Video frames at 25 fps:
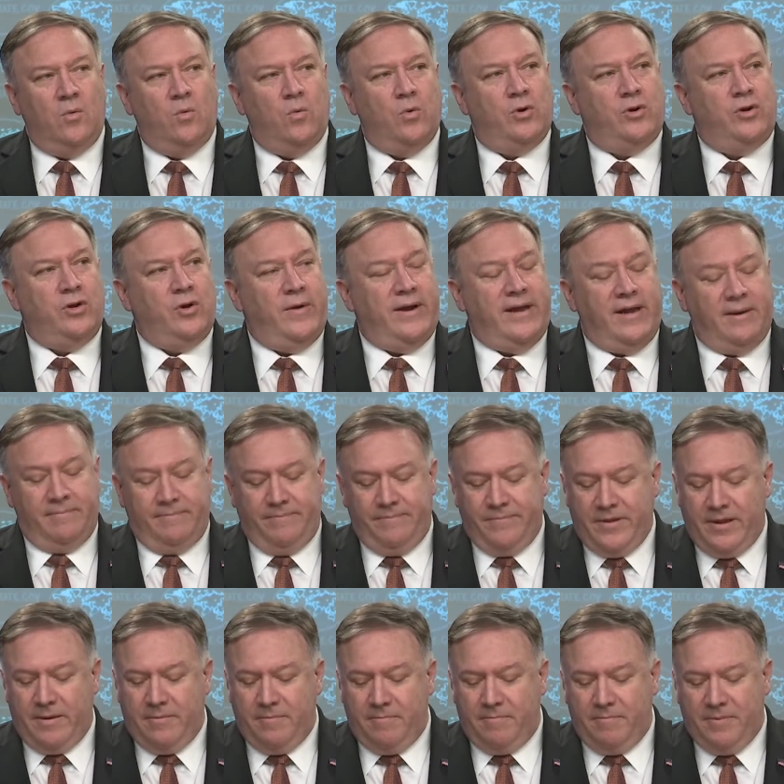We're doing it
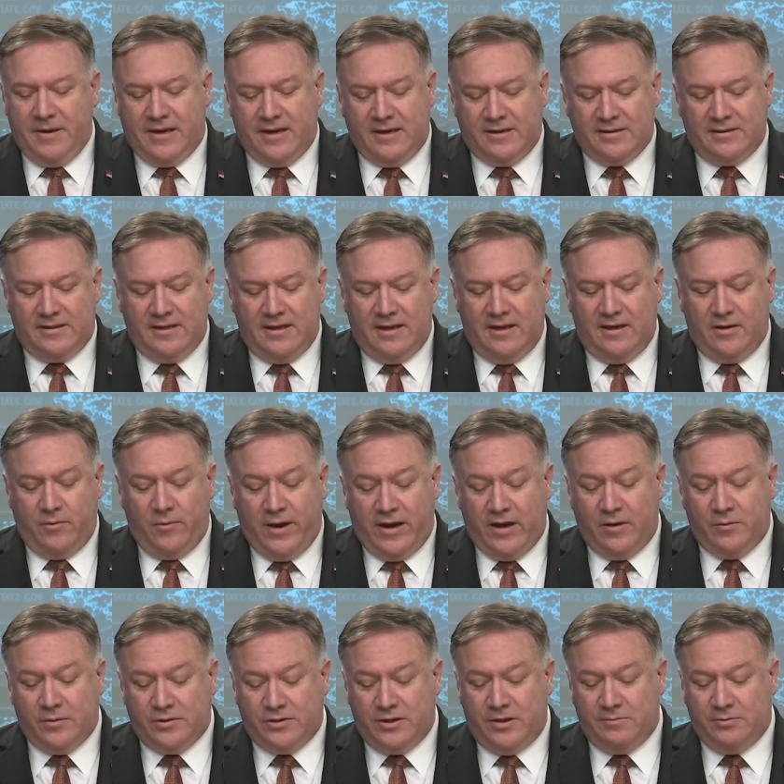because the Iranian
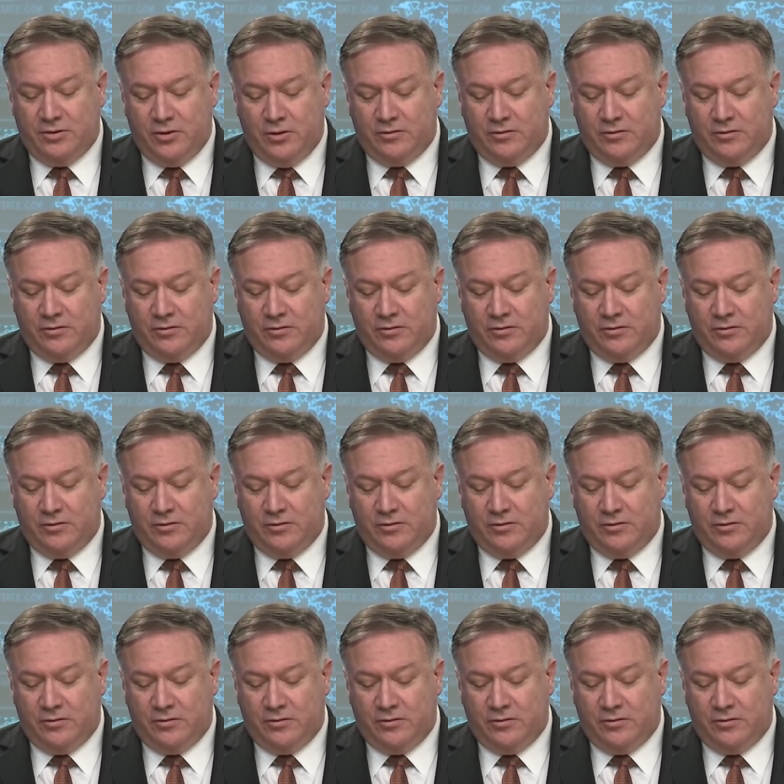regime's